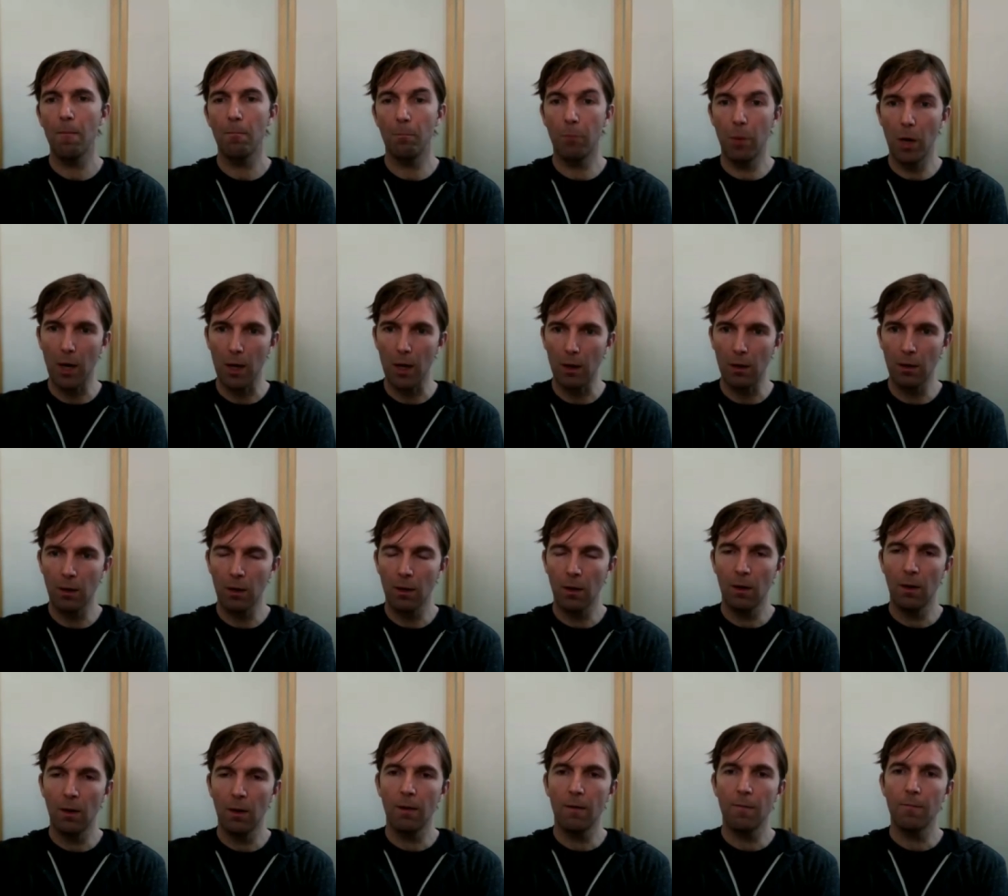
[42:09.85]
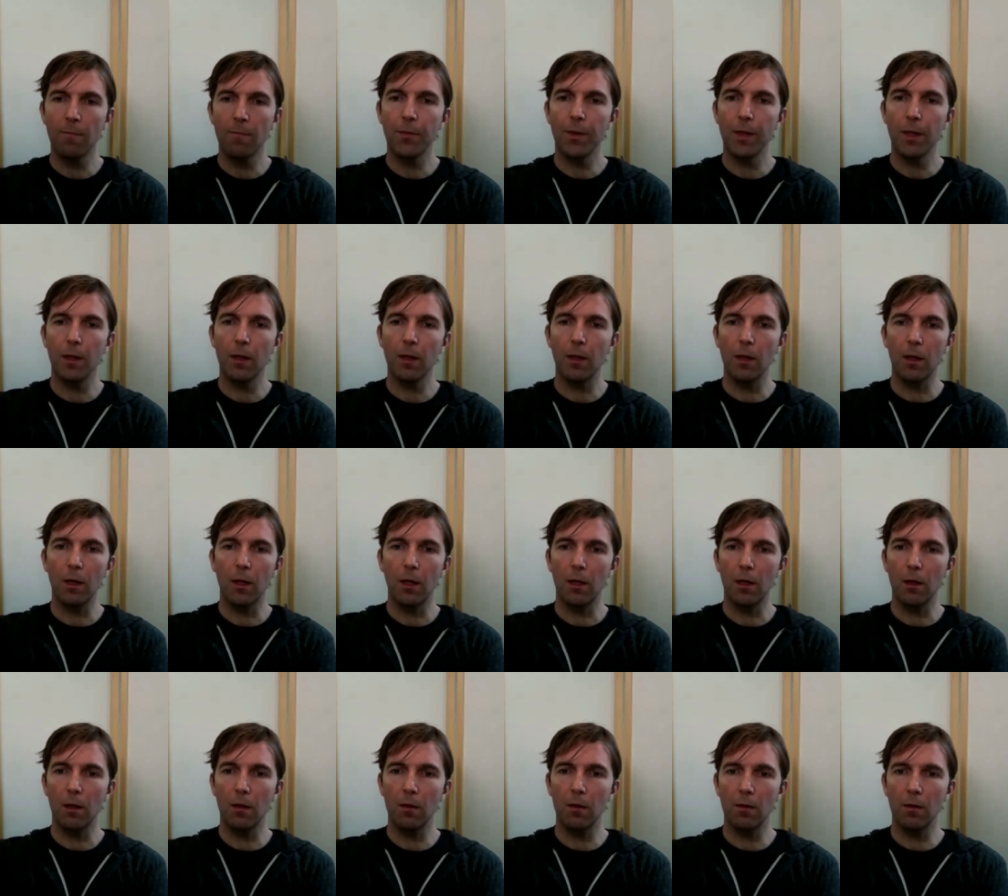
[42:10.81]
But
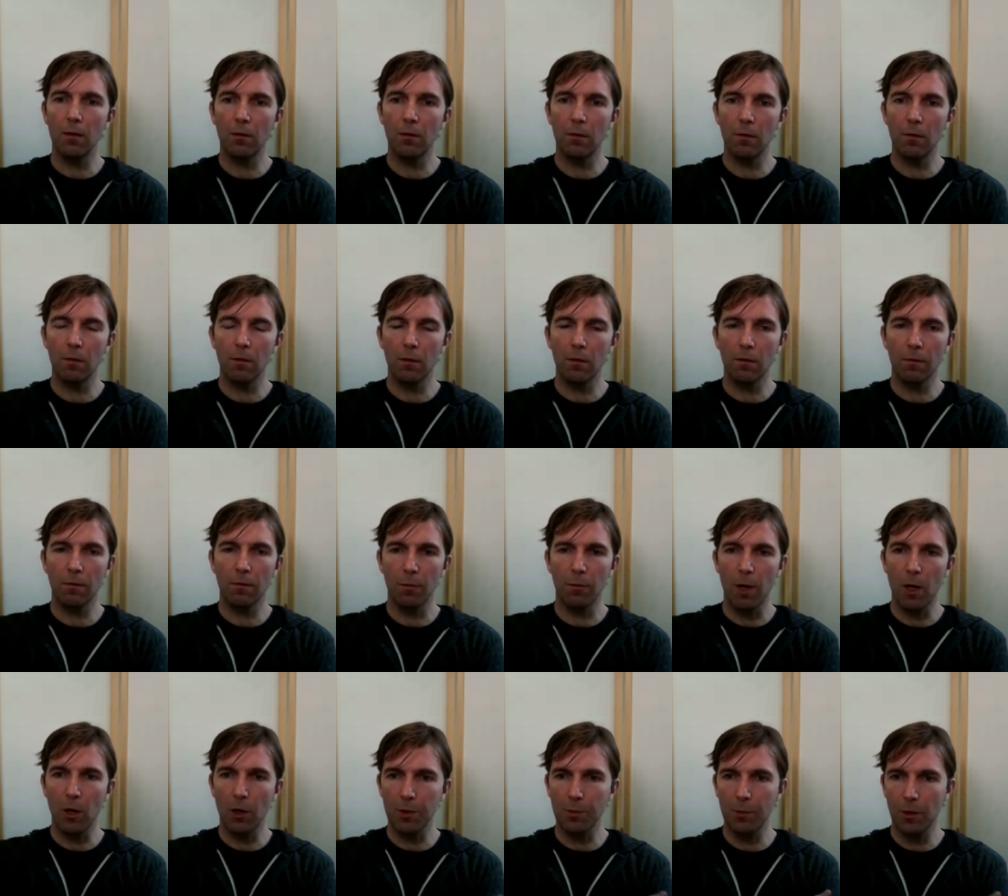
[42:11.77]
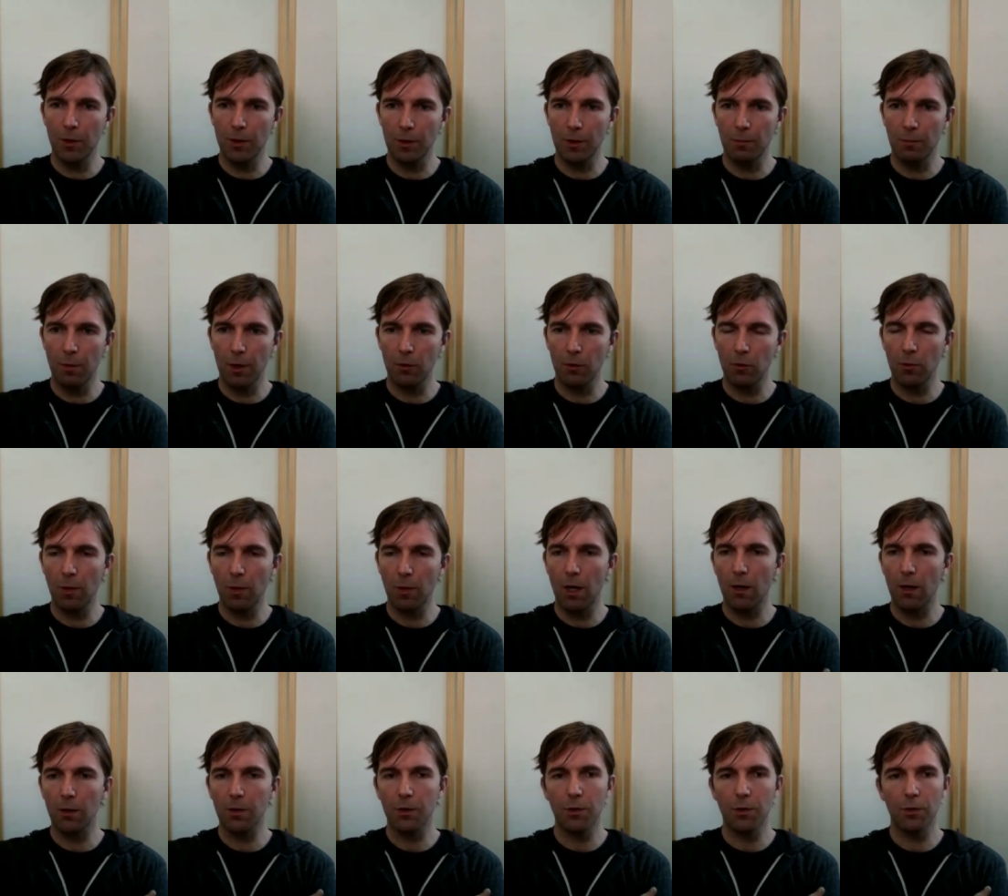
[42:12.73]
in from our experience in micro
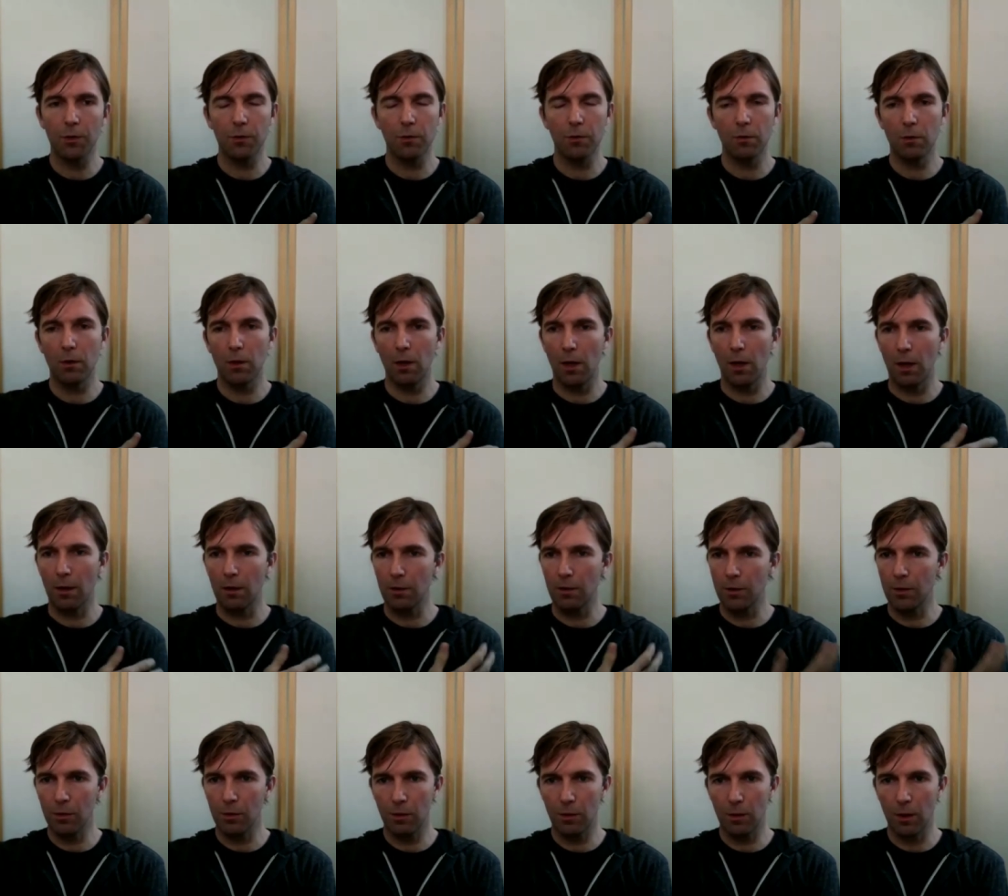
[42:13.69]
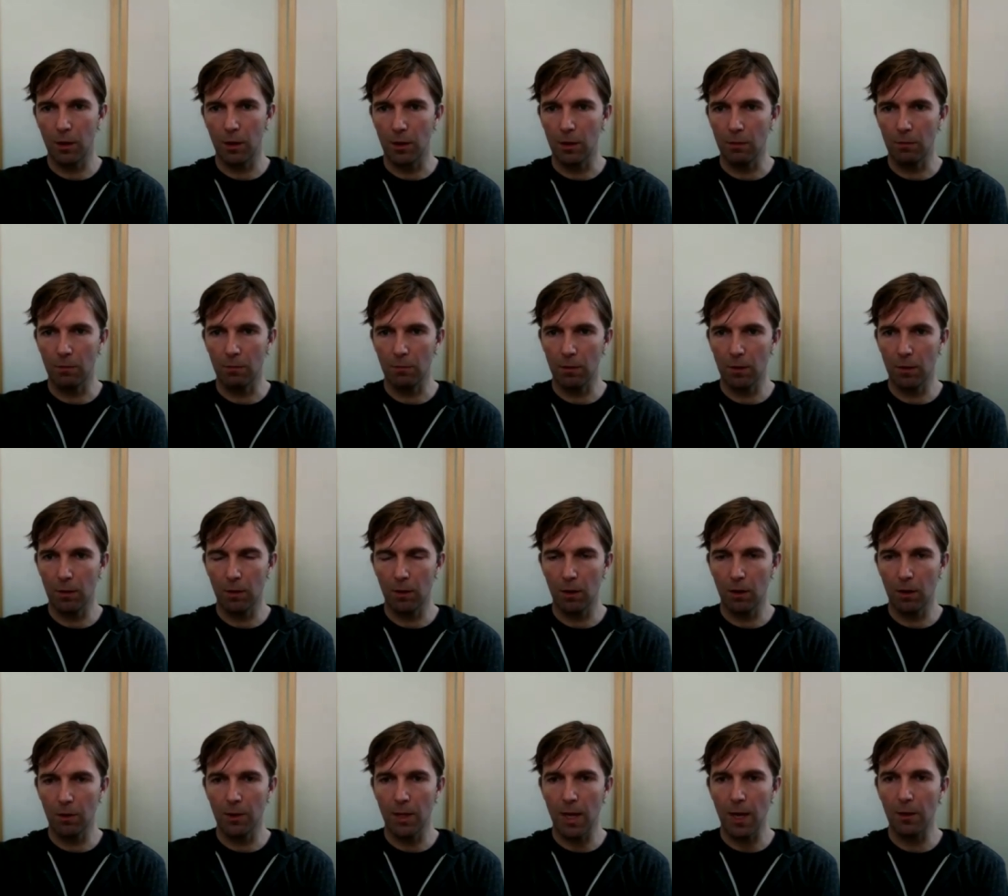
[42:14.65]
robotics and and
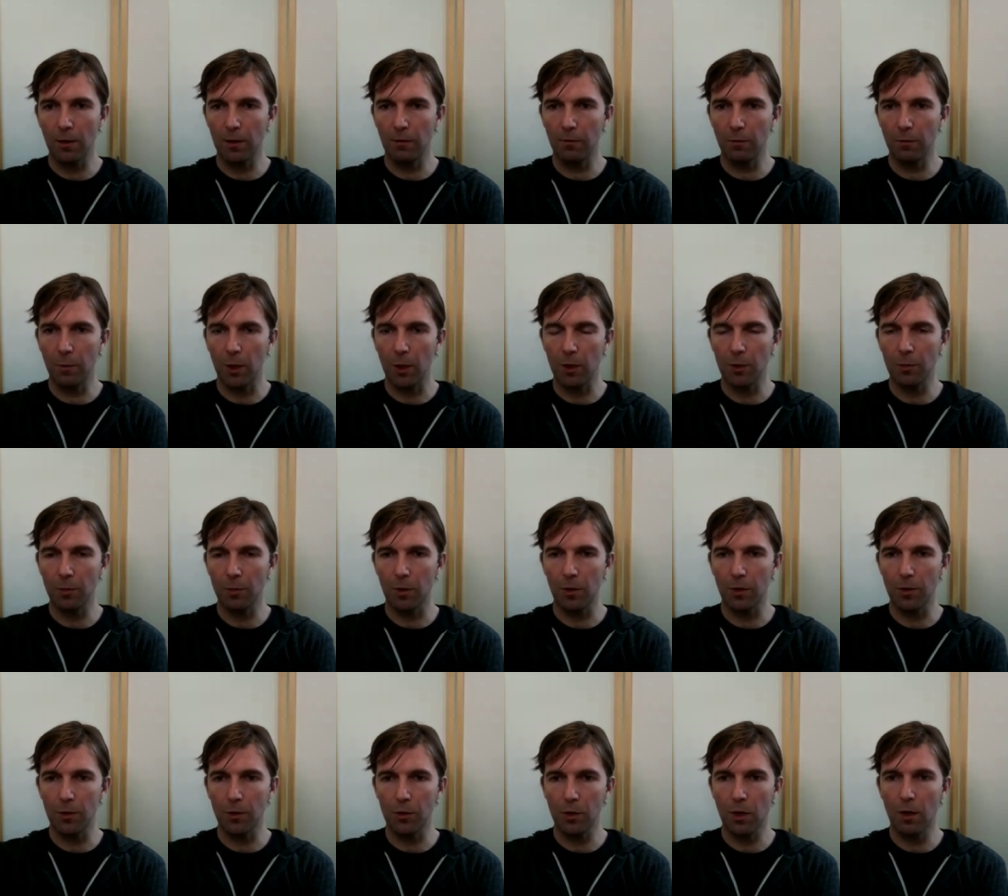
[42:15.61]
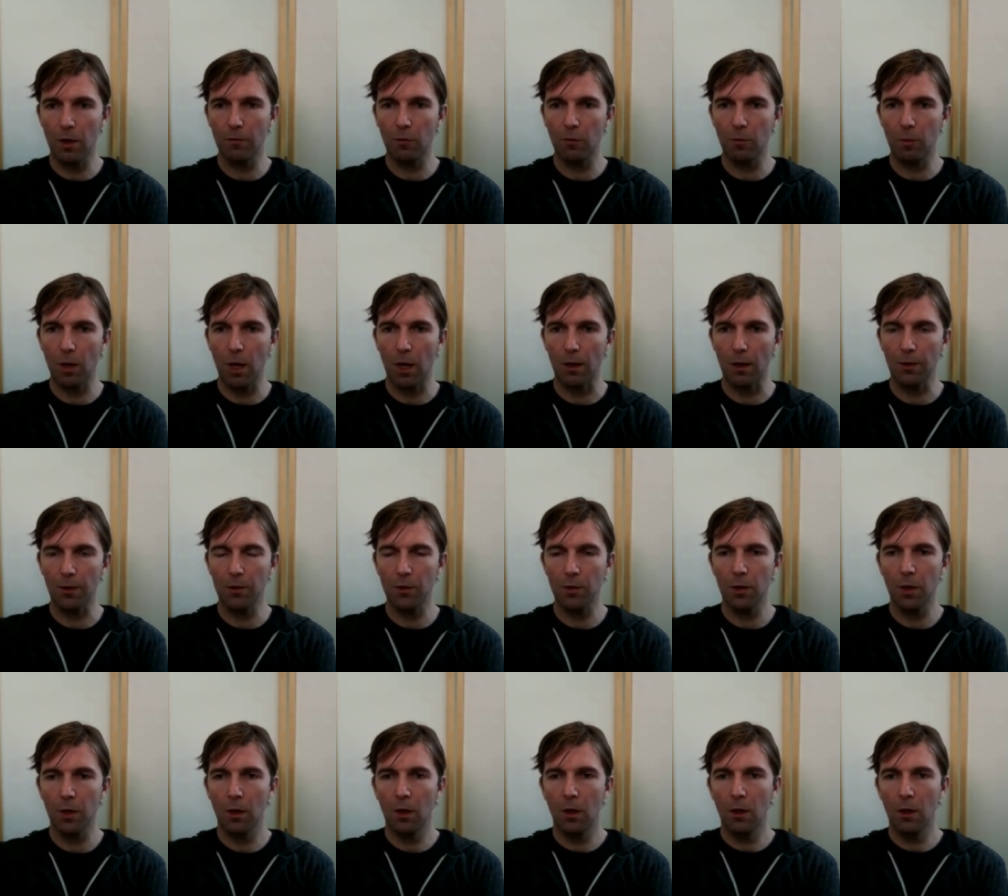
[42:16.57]
undoubtedly from our experience in soft robotics,